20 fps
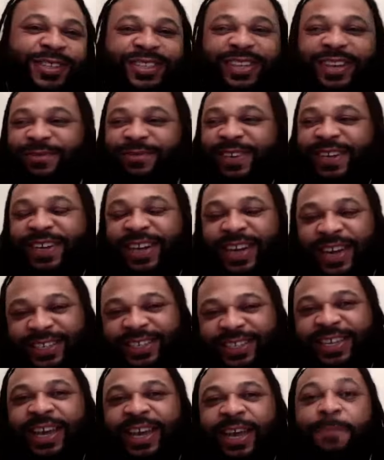stuff the
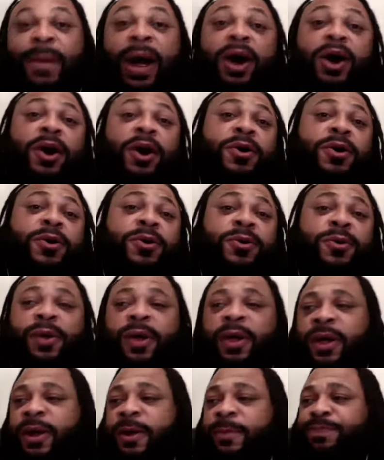next day. My uncle,
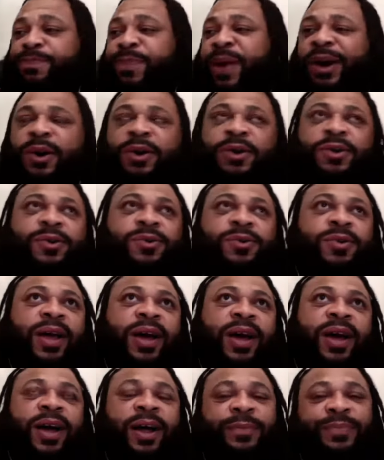
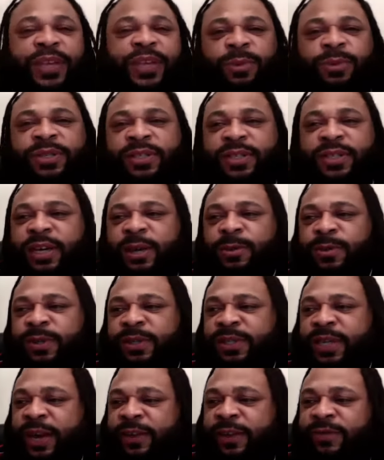he
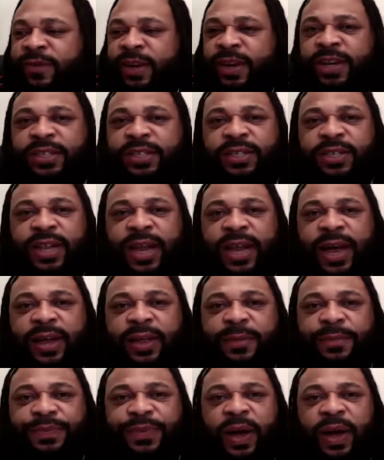was heavy into like
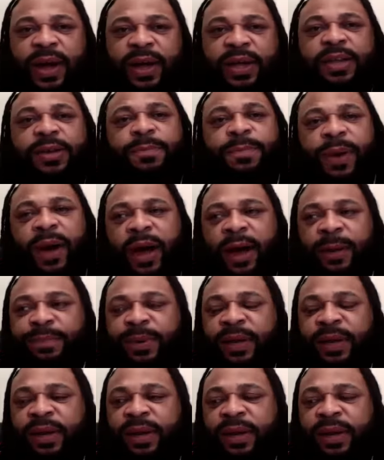hip hop
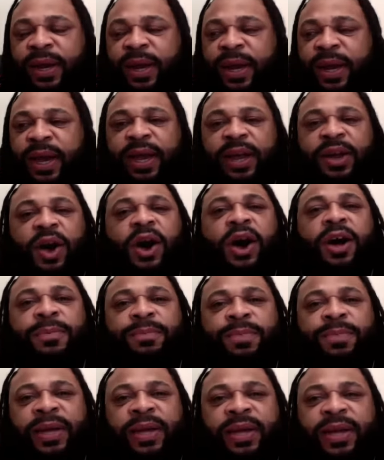and
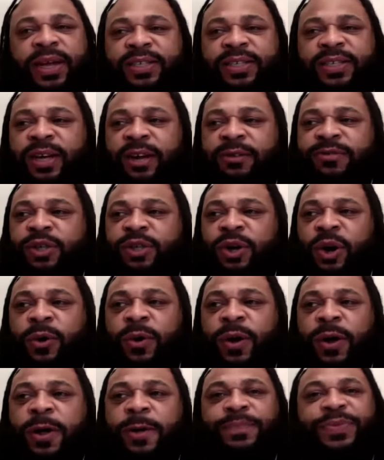R&B and stuff.
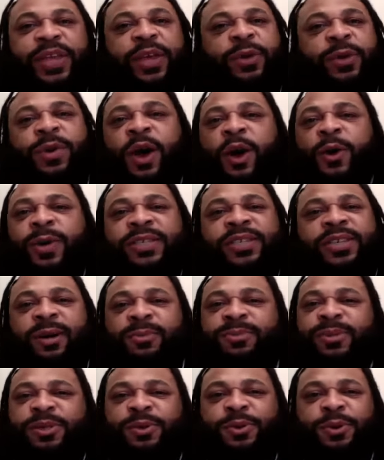So he would always come
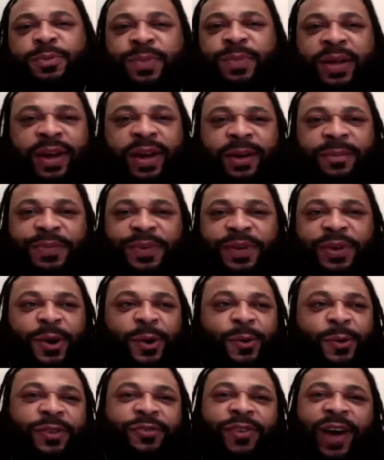scoop me up. You know,
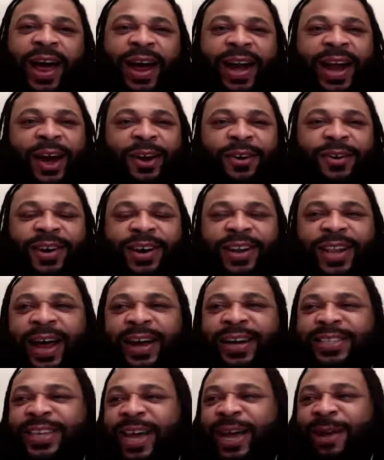we ride out a lot
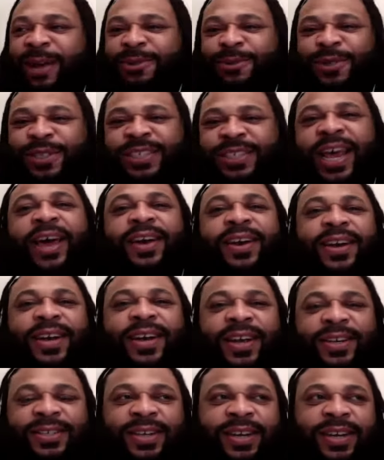of times on
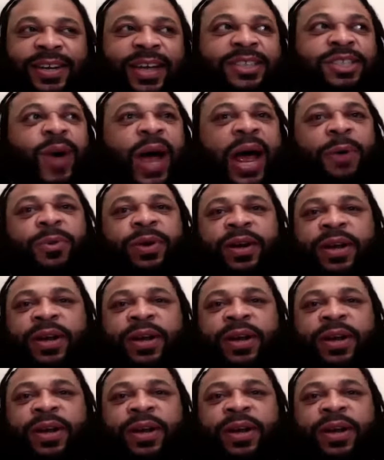Saturdays, and then so I